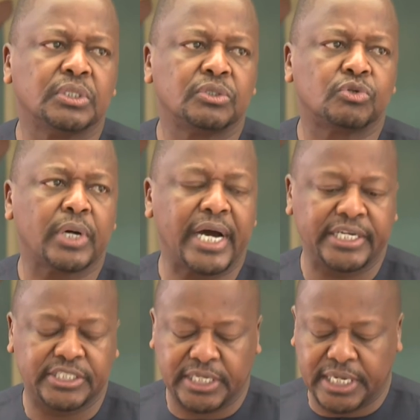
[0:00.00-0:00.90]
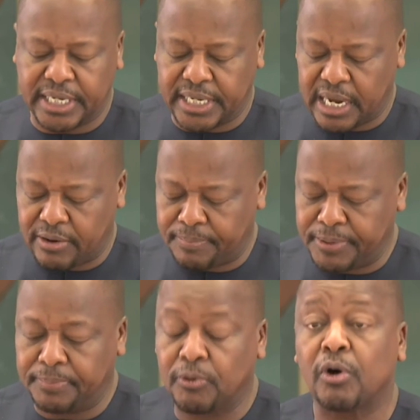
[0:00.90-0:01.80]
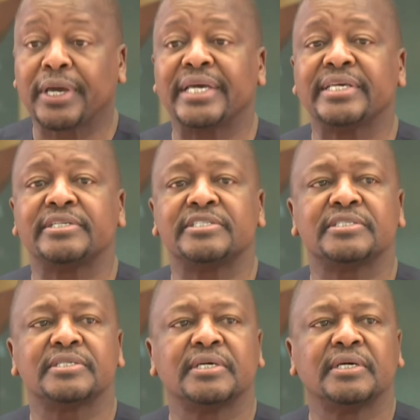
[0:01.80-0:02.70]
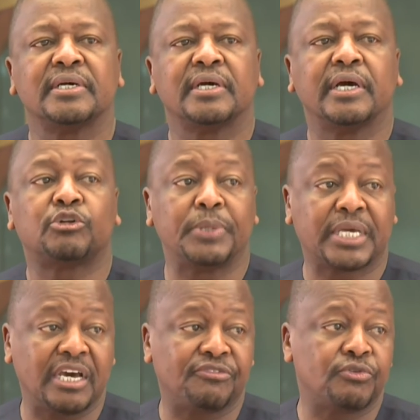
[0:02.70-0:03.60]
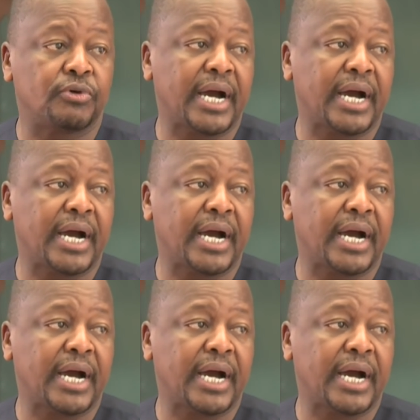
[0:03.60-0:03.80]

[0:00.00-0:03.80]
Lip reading: to urge our people, all Kenyans, to be careful.